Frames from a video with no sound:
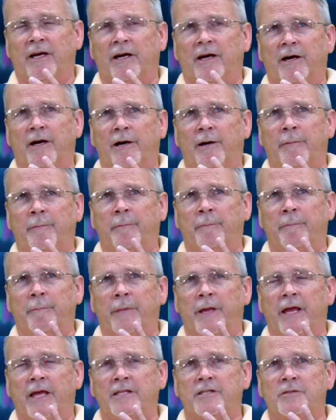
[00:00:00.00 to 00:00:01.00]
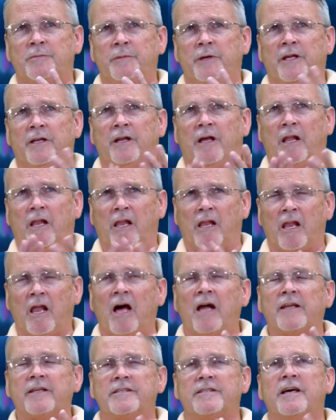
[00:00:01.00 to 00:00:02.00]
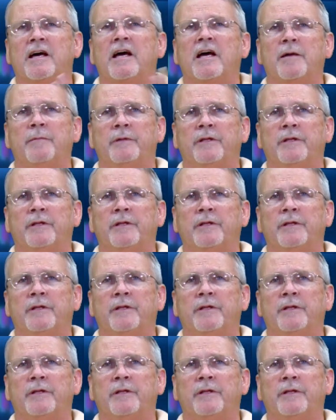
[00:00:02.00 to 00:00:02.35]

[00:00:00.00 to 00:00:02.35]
and spend a lot of time